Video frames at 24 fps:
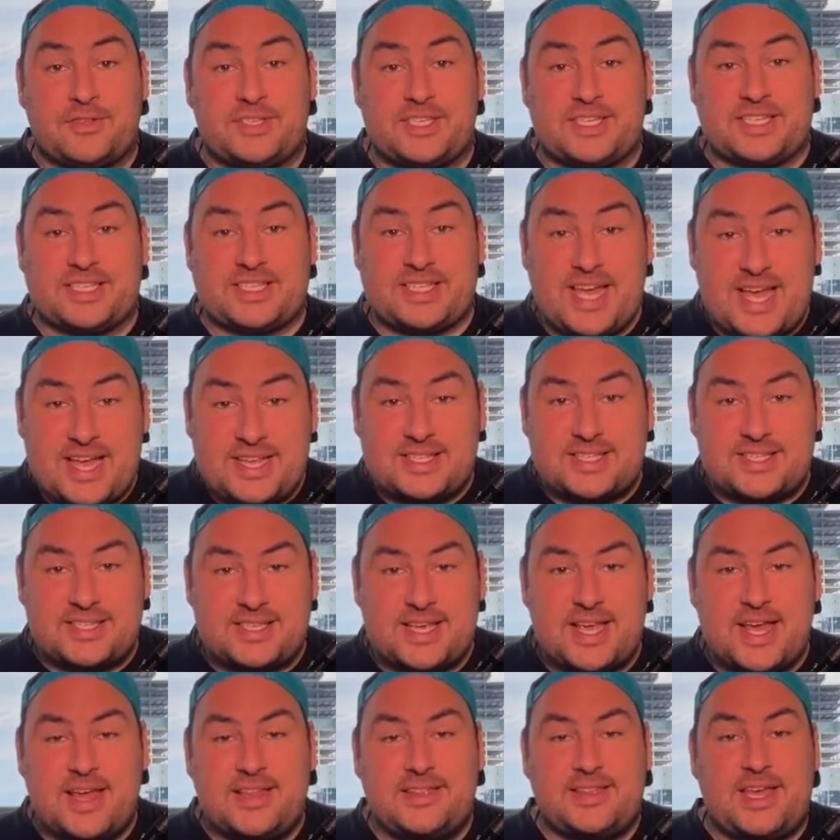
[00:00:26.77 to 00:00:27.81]
success
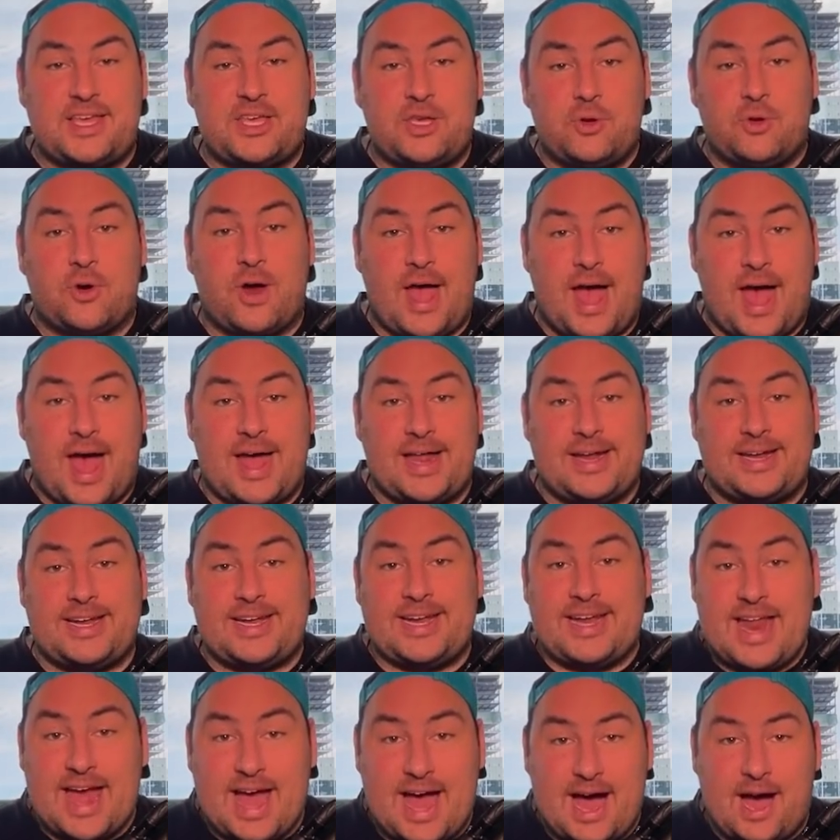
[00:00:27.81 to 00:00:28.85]
that you're at
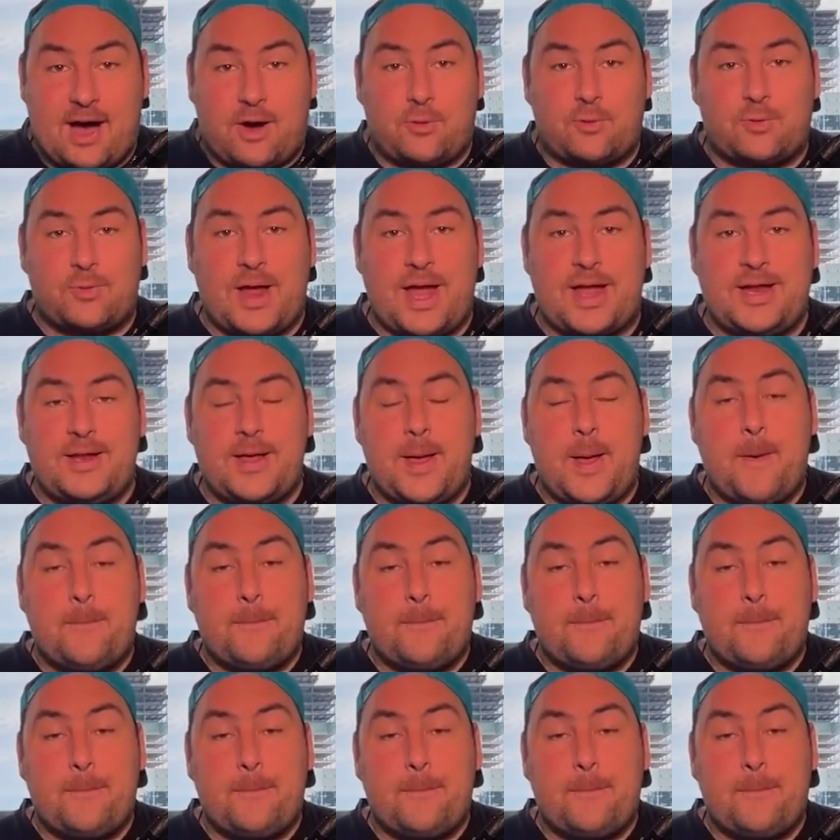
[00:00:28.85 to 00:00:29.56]
now, right?